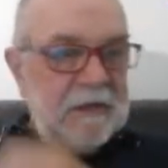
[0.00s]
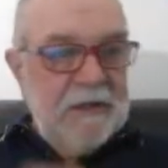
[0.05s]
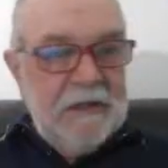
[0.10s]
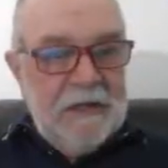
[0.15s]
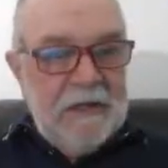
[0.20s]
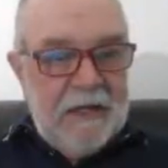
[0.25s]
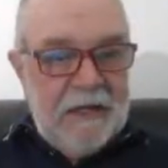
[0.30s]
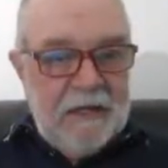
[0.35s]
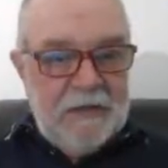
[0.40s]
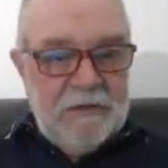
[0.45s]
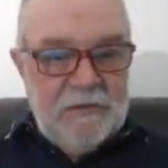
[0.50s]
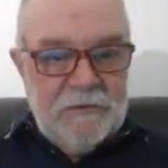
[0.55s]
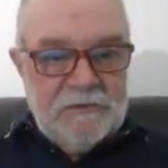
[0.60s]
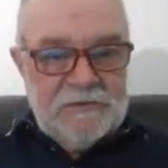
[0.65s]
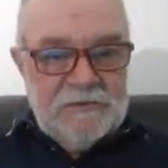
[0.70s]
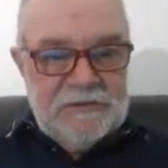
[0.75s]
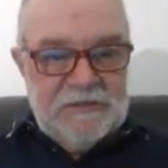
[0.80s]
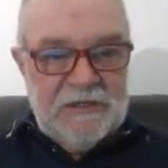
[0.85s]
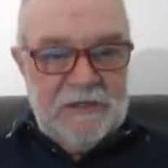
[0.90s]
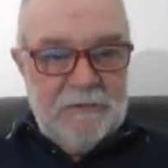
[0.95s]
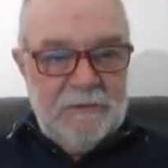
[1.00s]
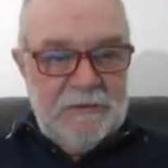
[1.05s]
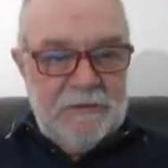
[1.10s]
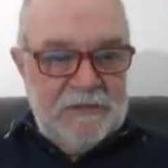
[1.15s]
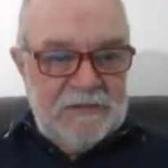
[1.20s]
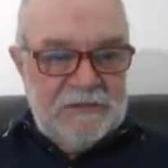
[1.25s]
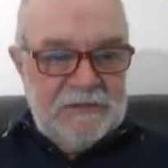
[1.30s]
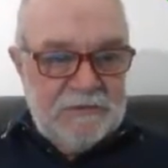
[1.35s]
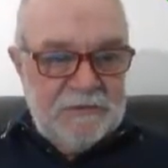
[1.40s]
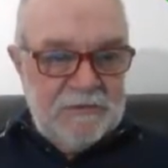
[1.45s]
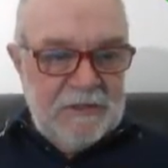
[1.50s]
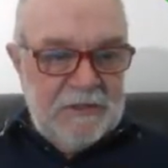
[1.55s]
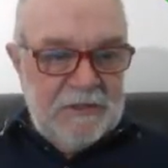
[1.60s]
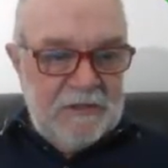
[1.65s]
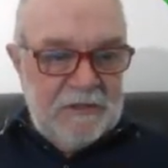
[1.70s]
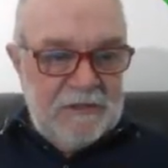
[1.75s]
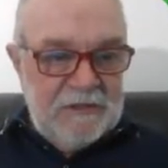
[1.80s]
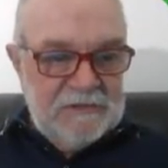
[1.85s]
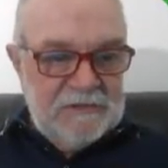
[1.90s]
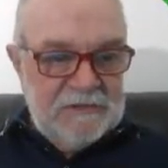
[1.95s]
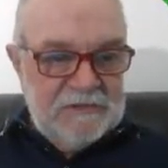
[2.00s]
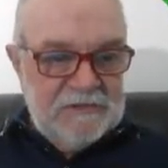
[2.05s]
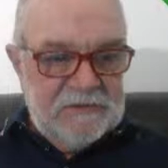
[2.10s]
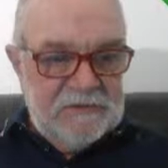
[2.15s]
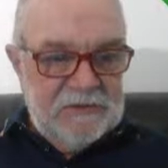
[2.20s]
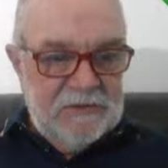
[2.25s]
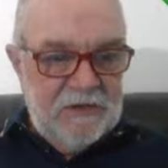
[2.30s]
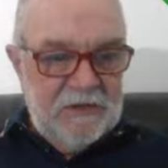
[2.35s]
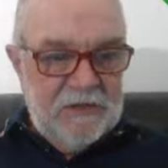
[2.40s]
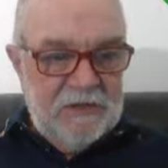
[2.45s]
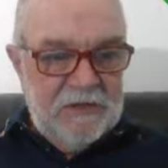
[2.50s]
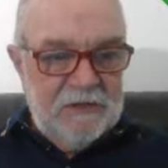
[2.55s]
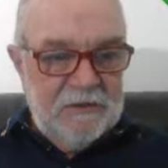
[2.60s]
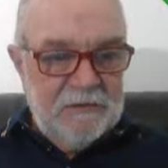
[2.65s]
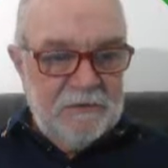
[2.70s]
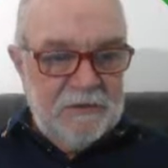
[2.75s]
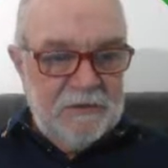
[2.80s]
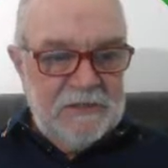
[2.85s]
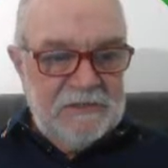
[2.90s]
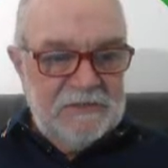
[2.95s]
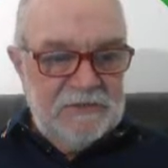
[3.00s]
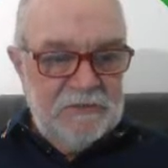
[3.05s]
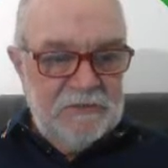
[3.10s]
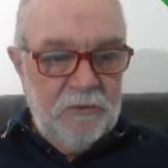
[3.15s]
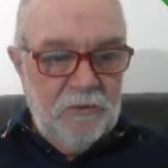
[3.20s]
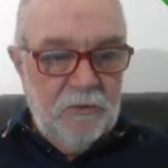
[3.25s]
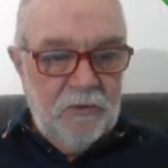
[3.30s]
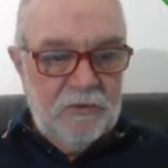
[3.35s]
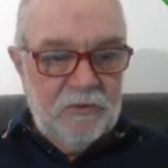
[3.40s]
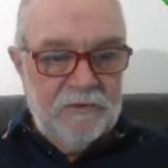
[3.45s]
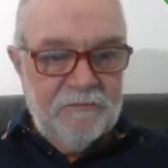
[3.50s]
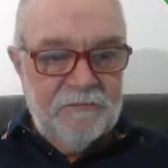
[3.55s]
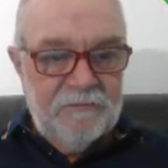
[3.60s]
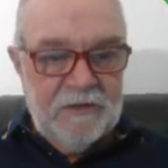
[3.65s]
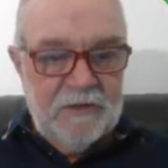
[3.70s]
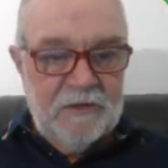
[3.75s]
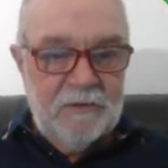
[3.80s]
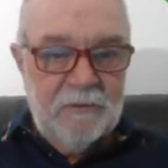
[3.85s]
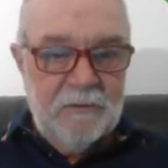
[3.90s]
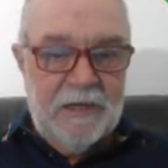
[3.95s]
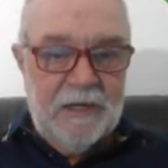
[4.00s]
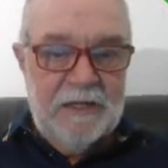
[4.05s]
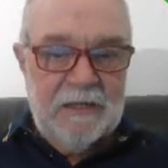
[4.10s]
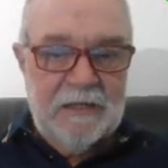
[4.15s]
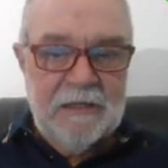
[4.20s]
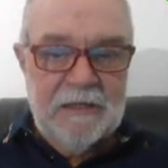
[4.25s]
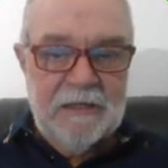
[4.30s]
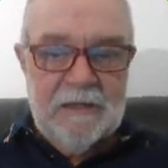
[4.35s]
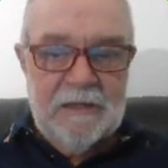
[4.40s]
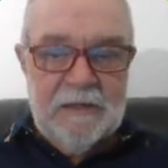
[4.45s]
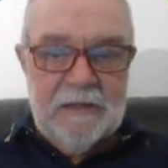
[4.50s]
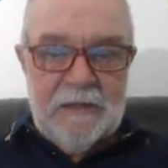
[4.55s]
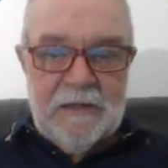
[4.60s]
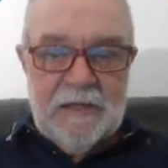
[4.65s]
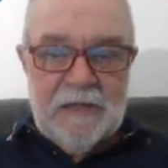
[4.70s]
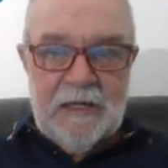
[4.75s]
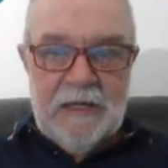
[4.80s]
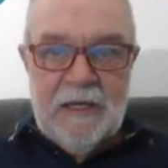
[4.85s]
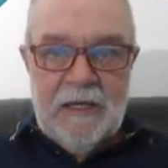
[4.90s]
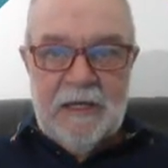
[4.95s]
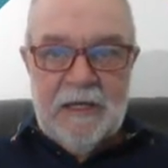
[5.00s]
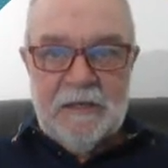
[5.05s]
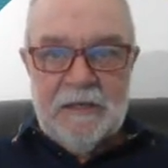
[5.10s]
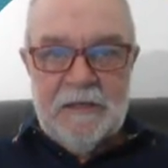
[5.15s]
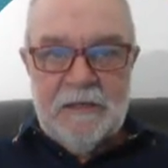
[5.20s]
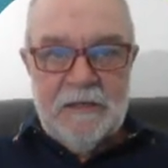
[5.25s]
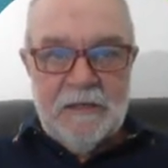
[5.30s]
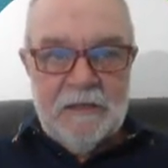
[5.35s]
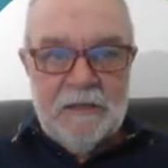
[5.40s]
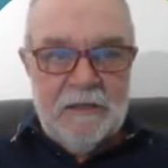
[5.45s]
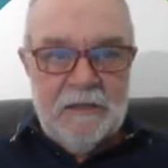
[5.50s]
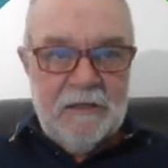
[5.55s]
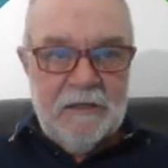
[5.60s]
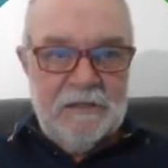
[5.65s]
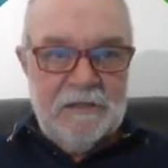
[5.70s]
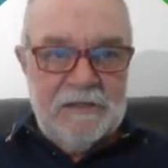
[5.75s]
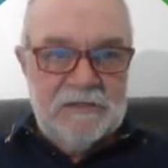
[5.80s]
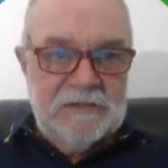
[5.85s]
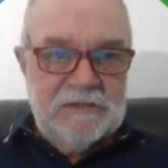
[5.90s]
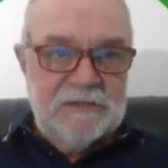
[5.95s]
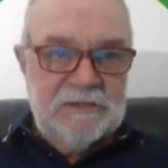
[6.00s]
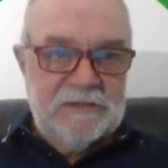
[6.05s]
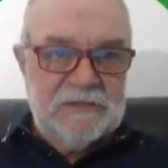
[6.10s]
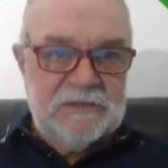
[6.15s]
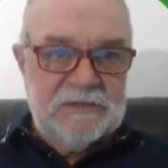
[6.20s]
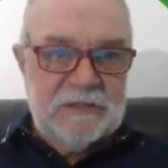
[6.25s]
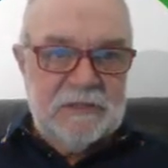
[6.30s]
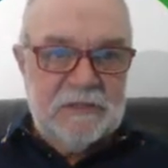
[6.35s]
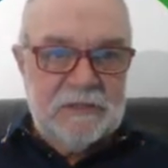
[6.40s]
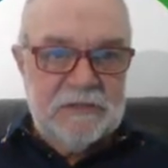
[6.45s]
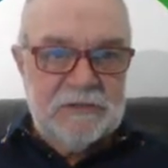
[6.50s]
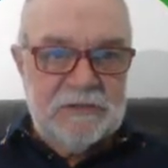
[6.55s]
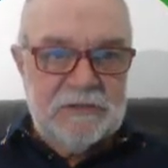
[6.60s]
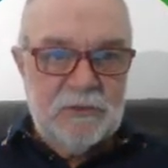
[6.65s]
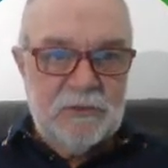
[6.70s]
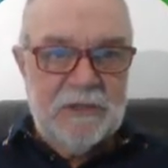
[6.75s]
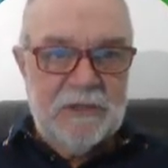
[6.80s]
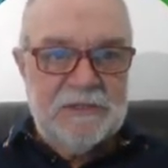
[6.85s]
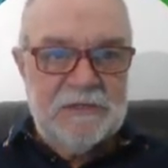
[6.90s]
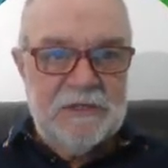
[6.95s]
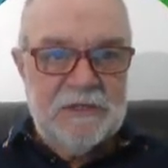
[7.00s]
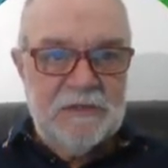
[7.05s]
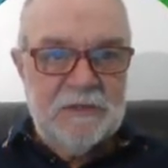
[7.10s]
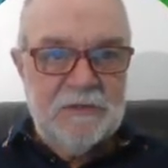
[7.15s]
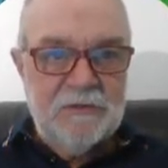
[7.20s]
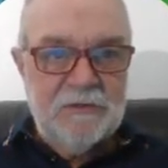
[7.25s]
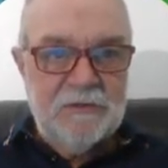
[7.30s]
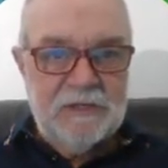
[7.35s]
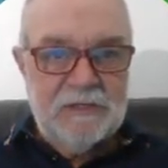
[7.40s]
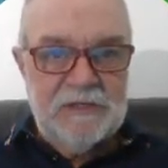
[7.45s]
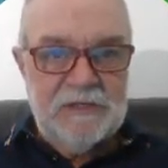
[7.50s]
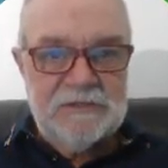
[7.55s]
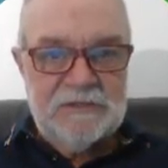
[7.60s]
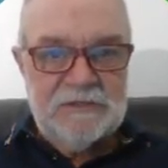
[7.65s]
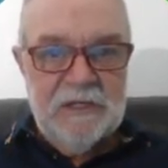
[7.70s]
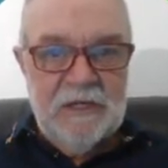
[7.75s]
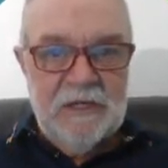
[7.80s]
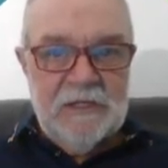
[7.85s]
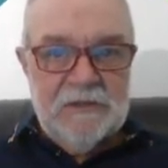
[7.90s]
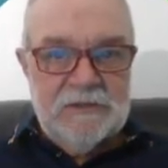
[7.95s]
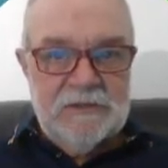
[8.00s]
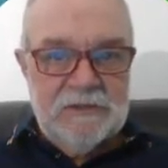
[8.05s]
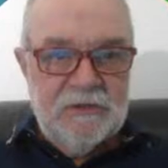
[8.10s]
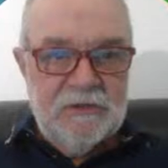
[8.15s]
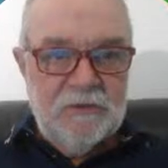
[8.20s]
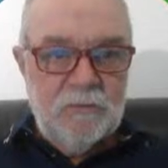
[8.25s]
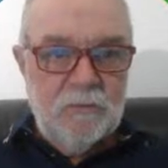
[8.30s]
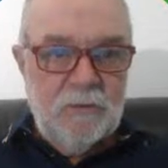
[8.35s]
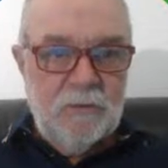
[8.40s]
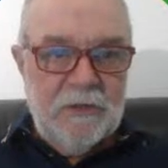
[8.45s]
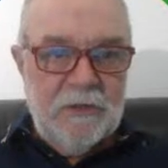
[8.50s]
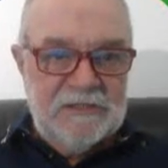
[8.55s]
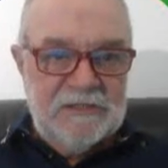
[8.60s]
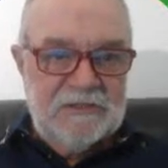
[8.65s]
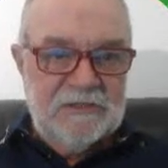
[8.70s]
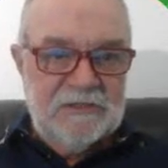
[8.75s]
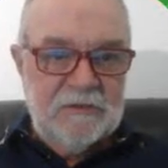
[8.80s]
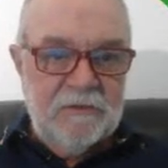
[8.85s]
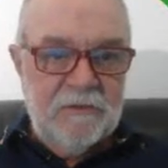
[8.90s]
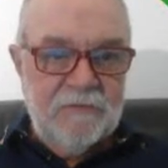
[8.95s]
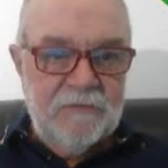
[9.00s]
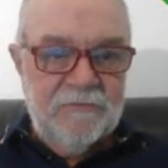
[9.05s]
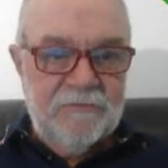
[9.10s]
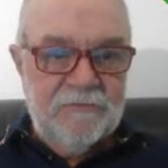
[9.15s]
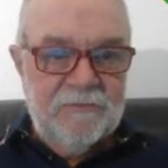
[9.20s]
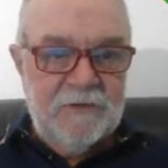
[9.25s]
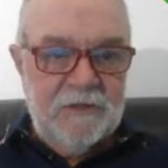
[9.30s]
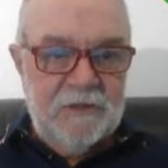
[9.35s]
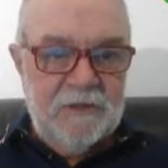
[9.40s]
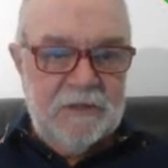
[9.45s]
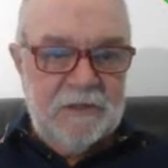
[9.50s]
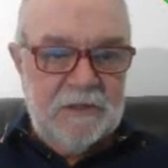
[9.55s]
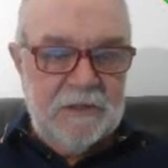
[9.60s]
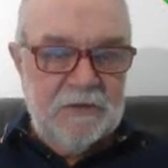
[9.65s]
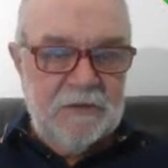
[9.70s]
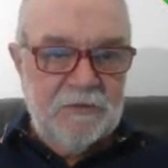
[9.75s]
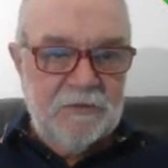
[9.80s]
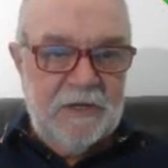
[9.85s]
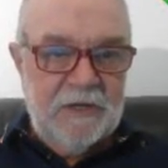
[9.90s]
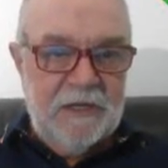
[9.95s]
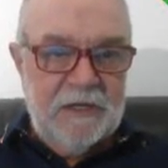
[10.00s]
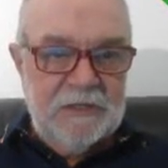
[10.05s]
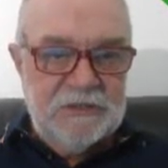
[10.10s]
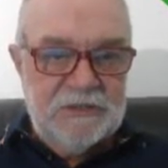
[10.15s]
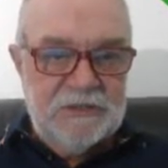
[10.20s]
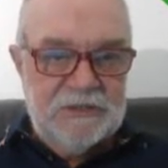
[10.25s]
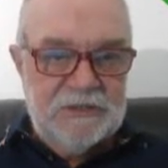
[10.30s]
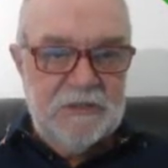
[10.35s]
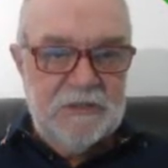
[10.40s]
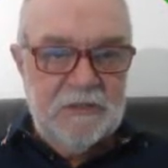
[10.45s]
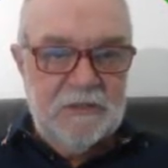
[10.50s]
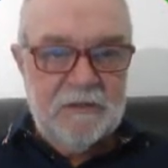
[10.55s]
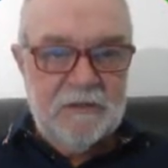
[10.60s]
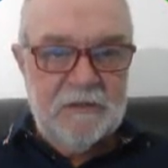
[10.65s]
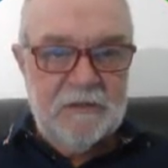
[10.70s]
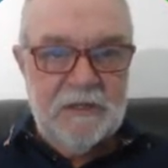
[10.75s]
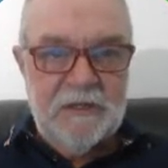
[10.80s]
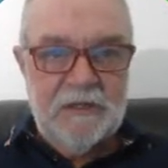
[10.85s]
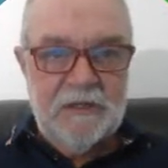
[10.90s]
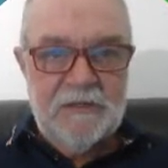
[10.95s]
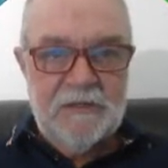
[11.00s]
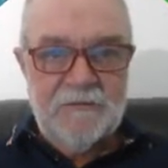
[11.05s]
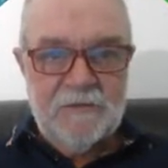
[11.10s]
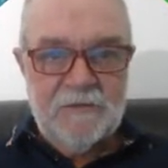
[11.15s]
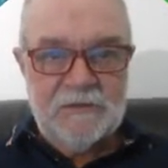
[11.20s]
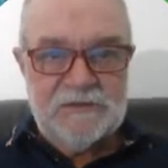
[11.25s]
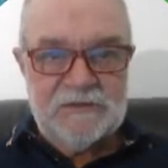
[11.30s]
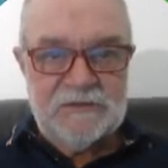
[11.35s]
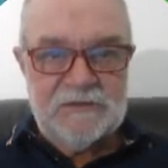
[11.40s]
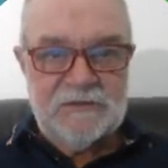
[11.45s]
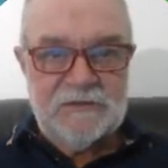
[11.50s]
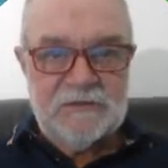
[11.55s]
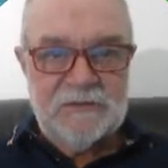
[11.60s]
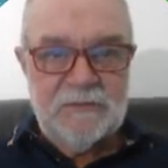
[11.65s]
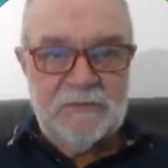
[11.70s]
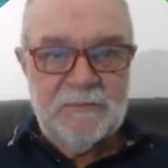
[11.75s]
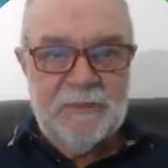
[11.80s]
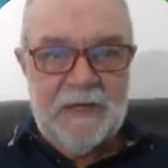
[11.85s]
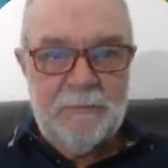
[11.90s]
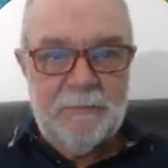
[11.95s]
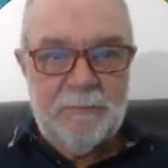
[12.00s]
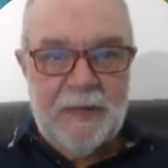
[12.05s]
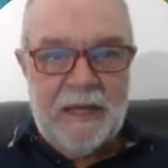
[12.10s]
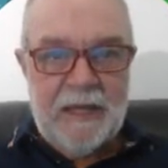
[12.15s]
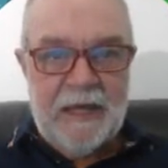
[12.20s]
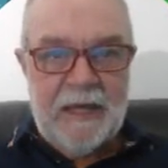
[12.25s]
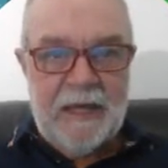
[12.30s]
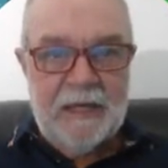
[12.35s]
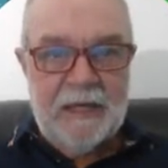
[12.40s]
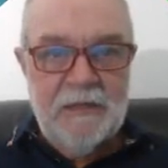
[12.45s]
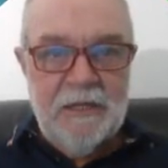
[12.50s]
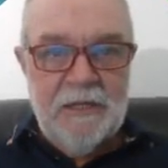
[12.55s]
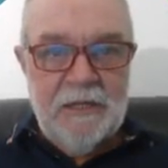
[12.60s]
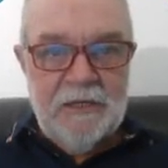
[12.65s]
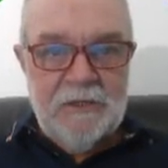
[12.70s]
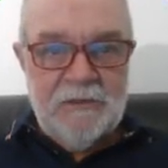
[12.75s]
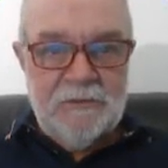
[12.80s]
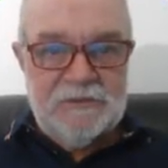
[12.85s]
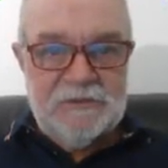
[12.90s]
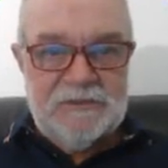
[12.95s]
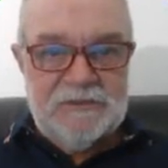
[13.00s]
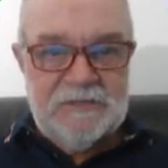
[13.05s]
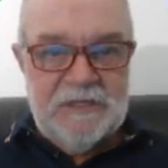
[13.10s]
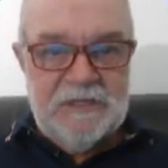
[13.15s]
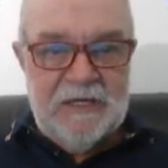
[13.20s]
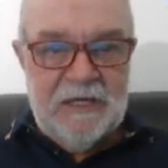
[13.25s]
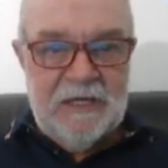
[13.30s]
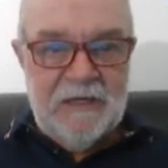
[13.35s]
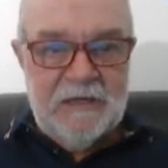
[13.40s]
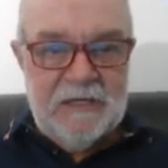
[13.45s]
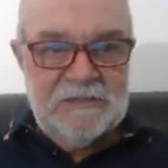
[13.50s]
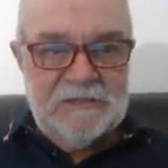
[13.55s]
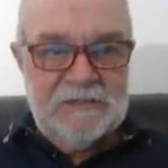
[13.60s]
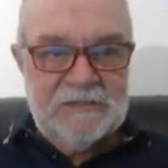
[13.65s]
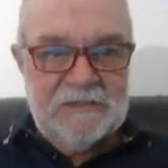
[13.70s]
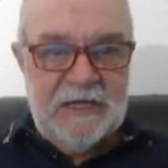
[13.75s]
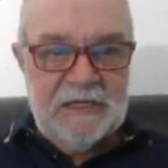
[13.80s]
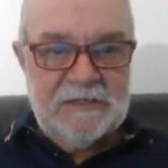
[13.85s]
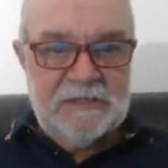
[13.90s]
And you'll see with this grid, this is 30 degrees north of the equator, and this is 20 degrees to the west of Greenwich, all right? And if I zoom that back, you'll see how that stacks